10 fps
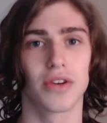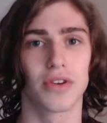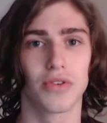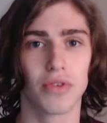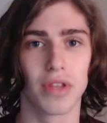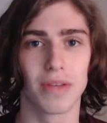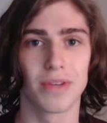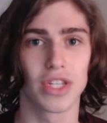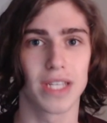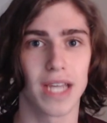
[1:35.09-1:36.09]
Google
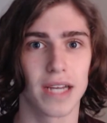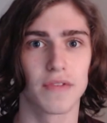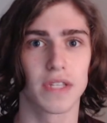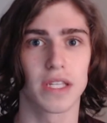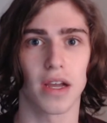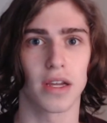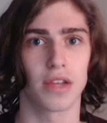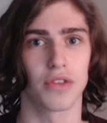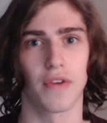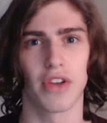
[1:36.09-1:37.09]
images kind of suck.
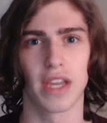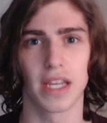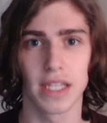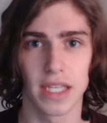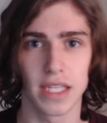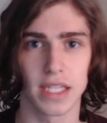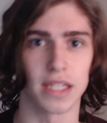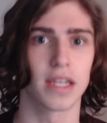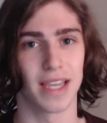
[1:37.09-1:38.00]
They're very inconsistent.